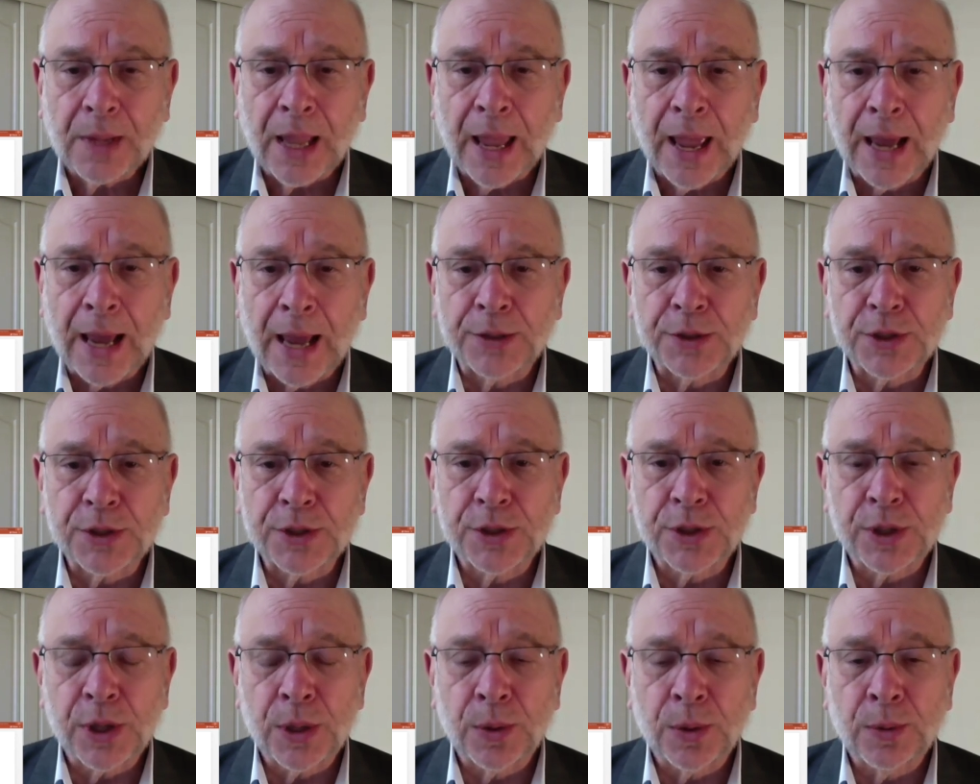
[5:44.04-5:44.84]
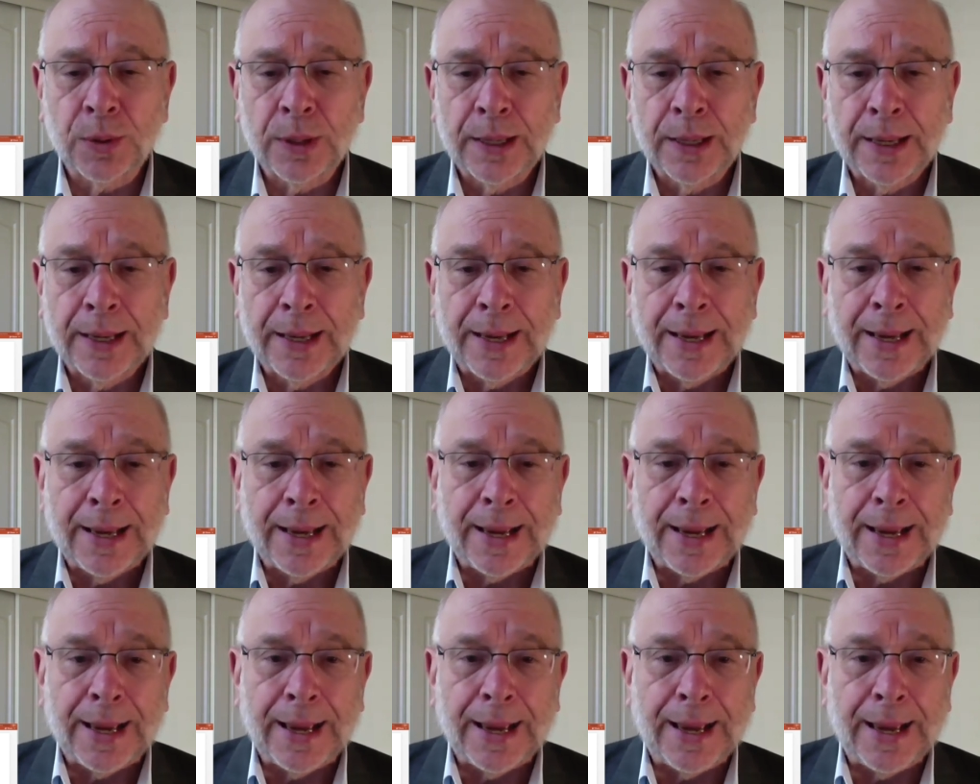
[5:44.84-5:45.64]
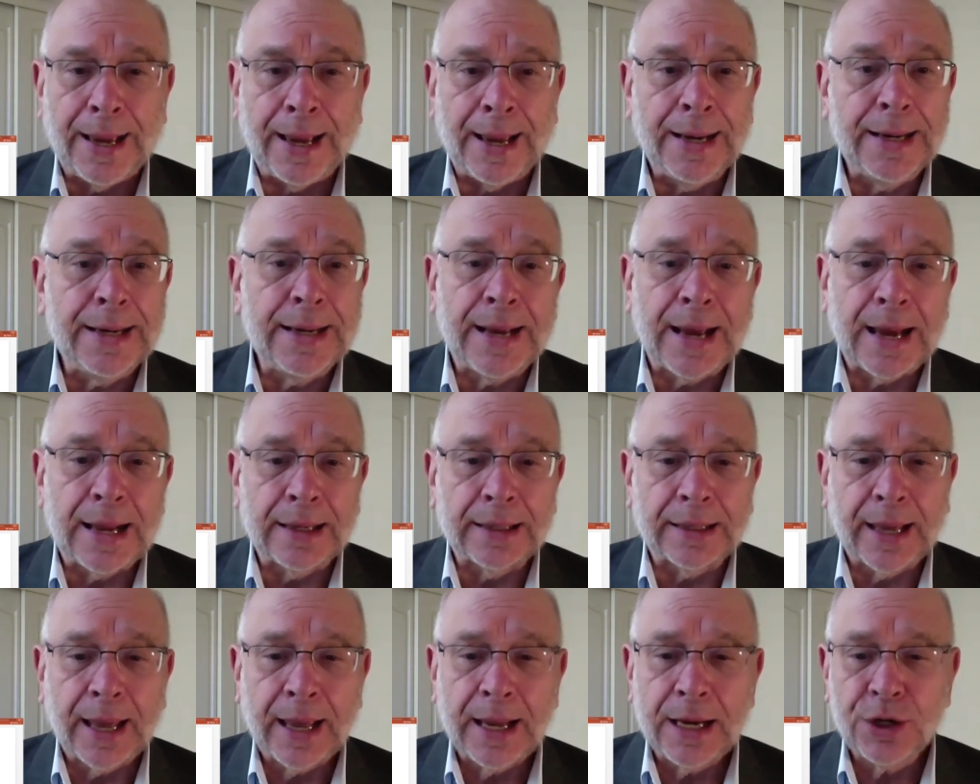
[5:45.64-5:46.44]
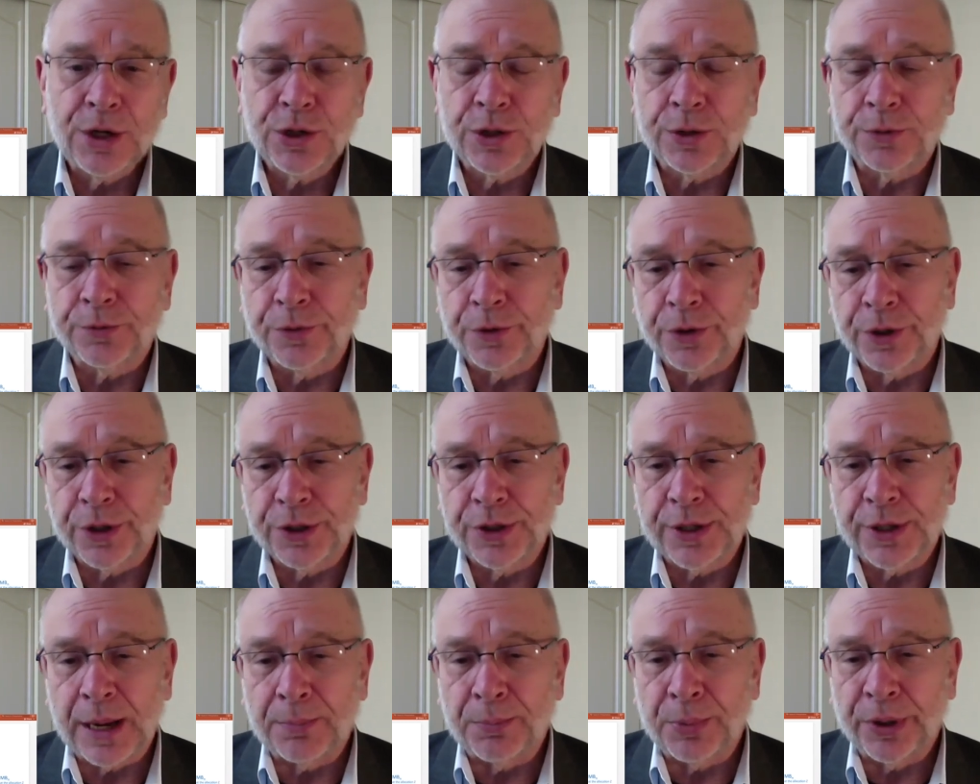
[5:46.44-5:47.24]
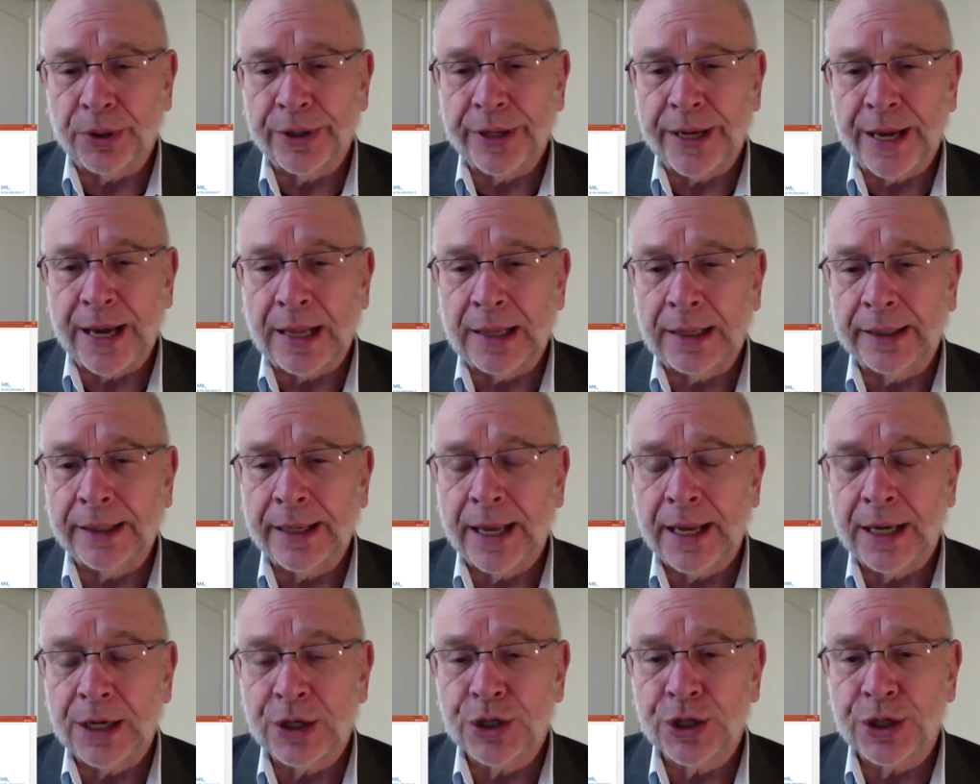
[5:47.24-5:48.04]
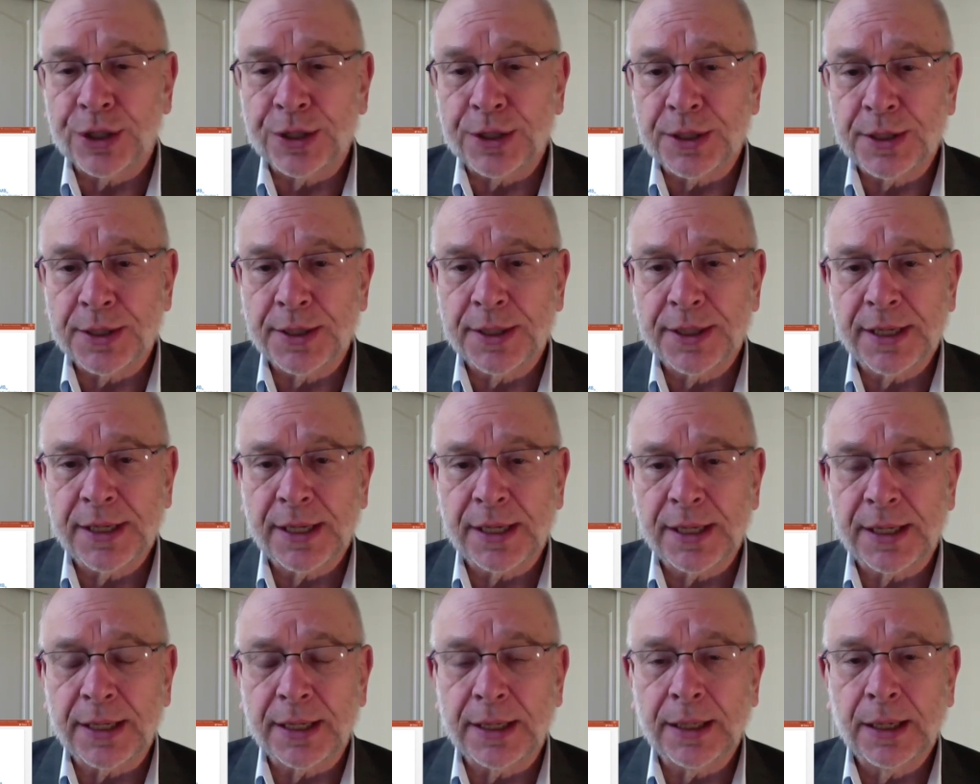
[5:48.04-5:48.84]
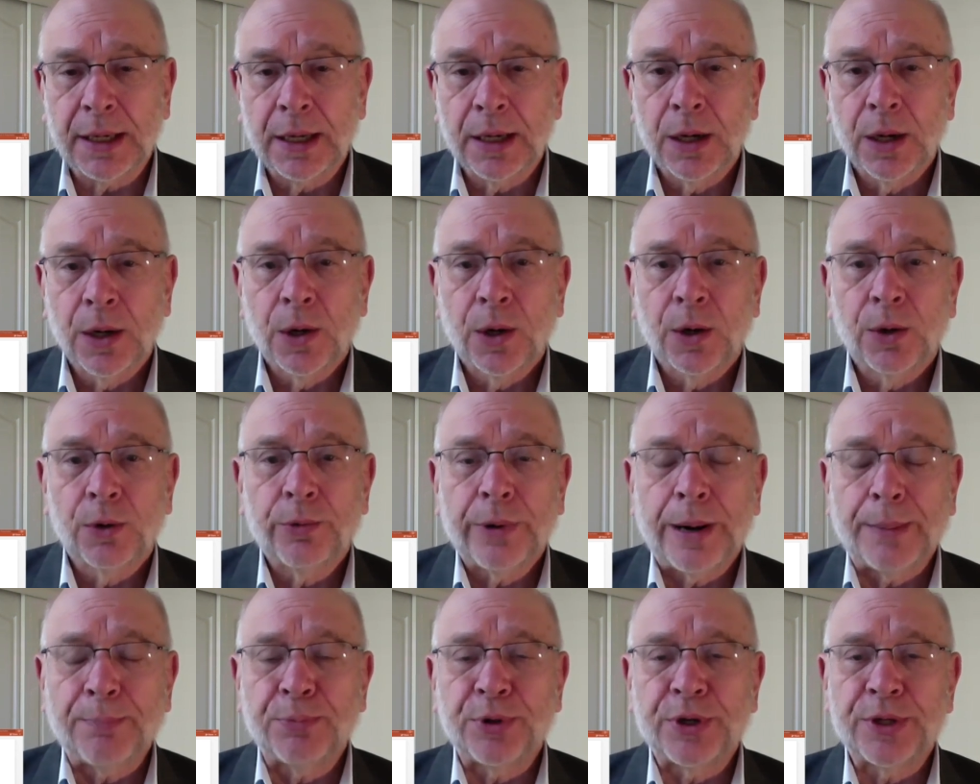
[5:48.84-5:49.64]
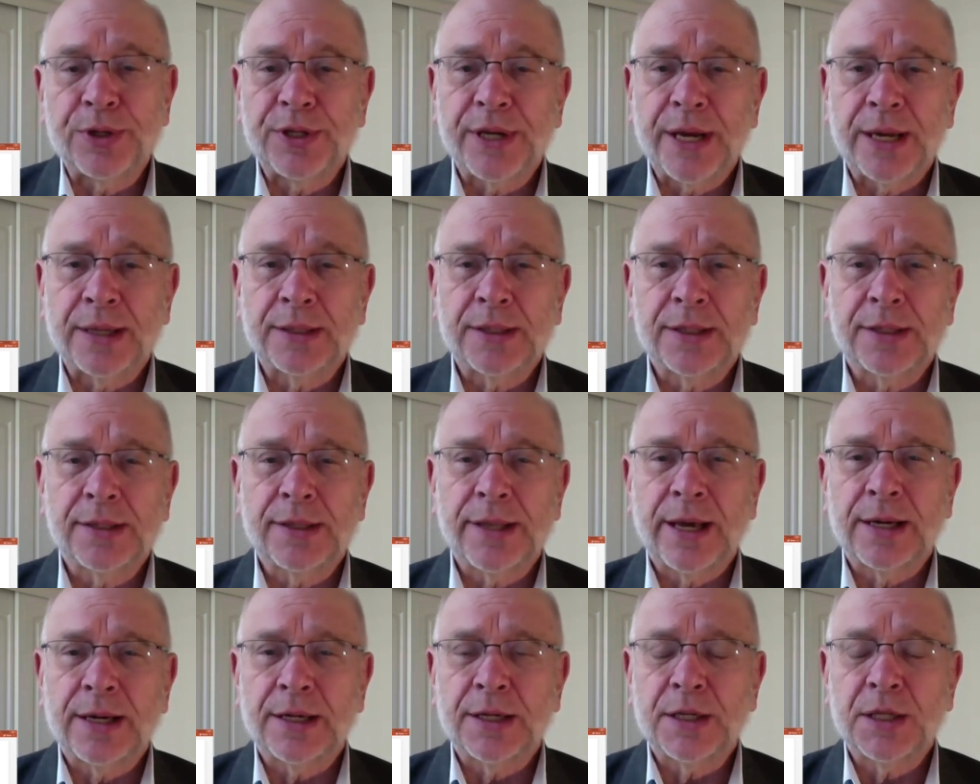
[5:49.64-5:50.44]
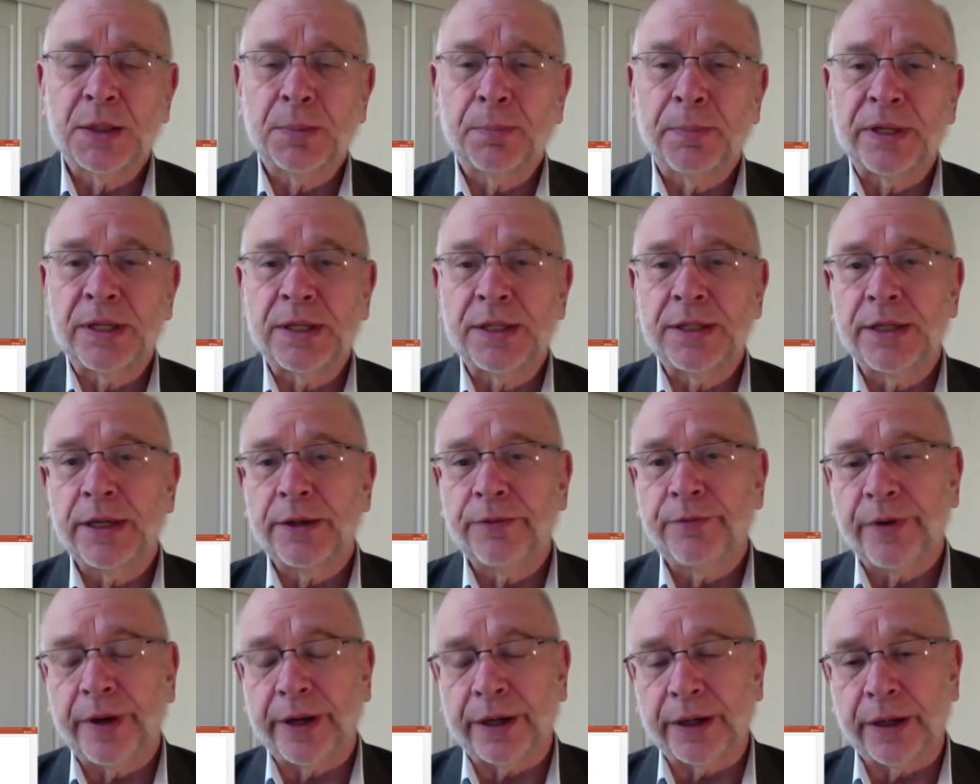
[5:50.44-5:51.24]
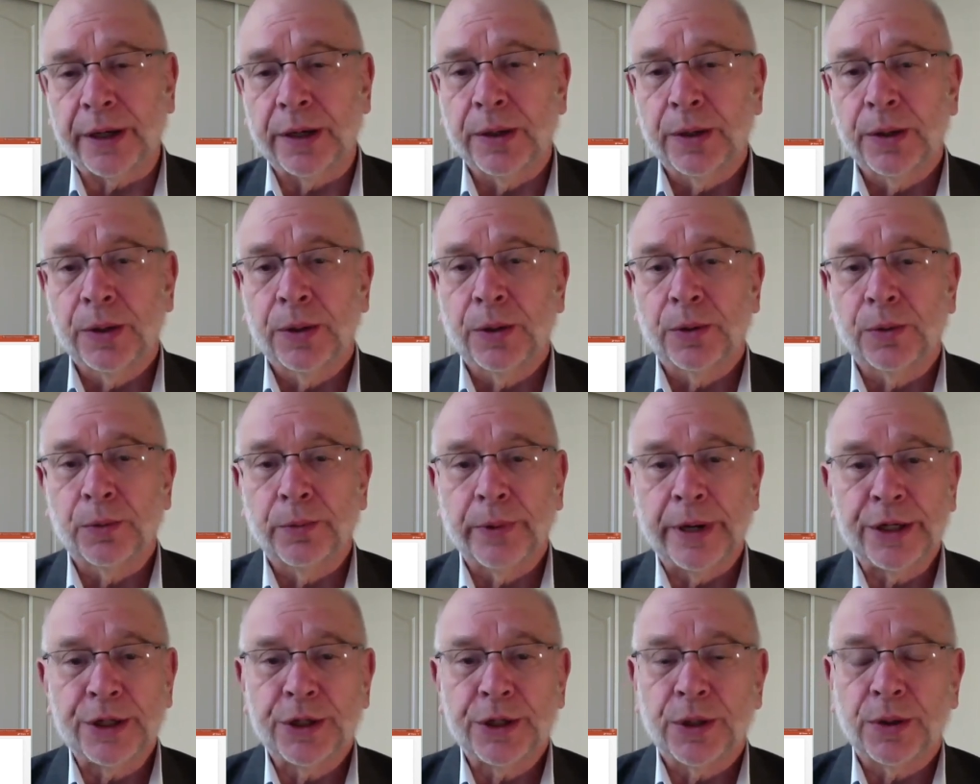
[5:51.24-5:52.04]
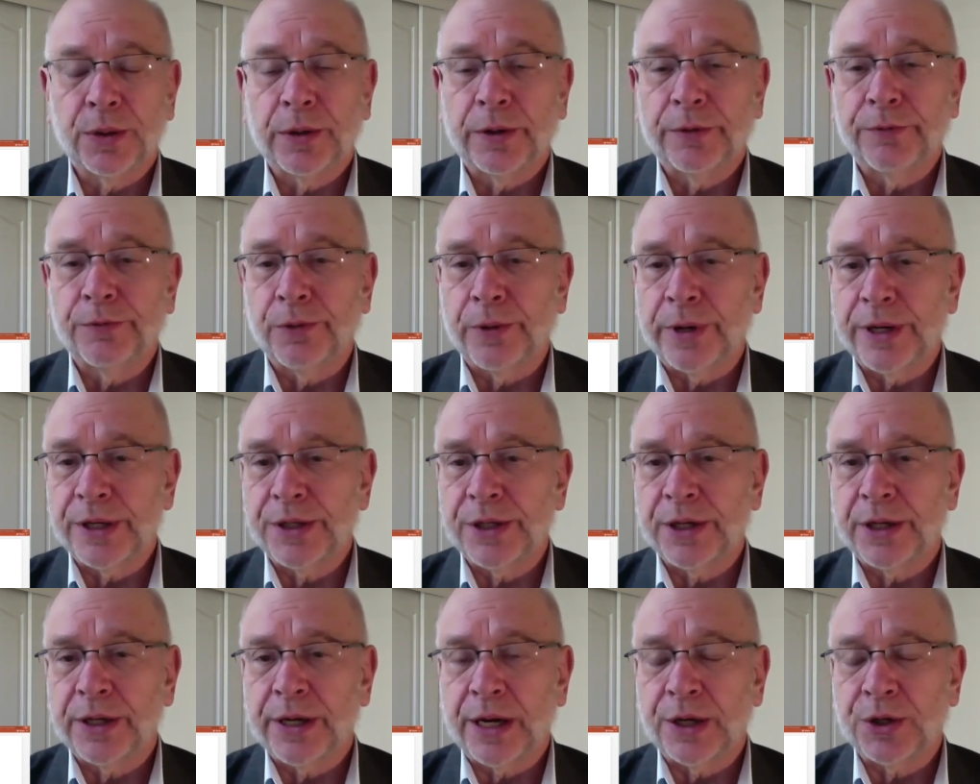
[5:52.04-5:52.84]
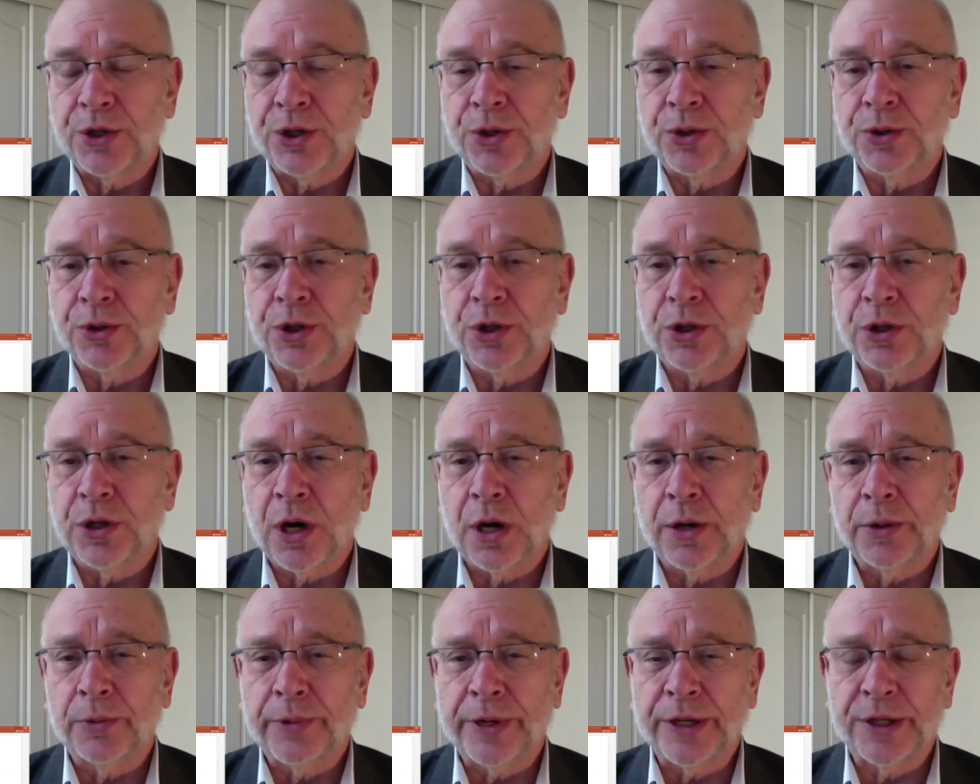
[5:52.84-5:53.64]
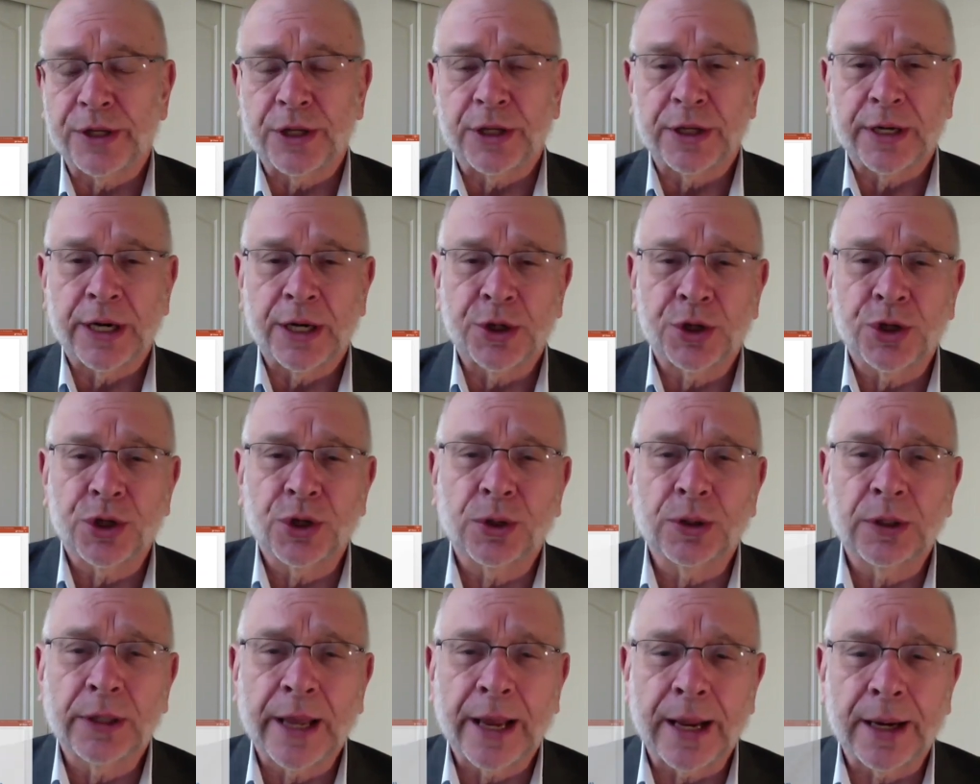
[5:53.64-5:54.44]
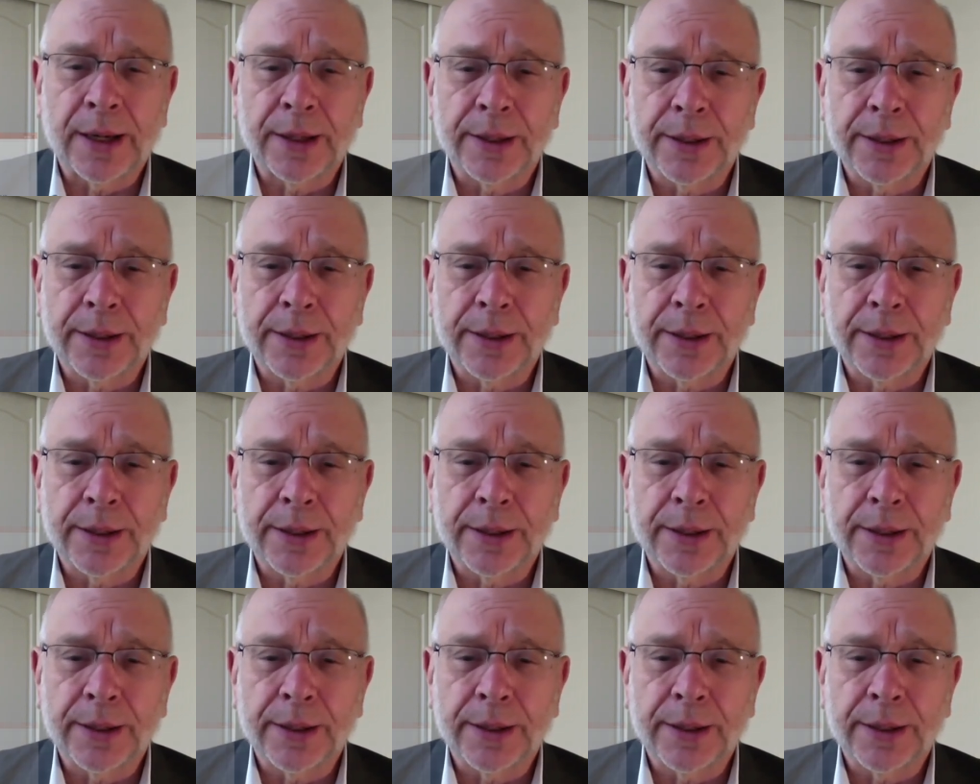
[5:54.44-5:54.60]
And so any allocation, for example, the allocation Z, represents then a specific ratio of residential to non-residential land.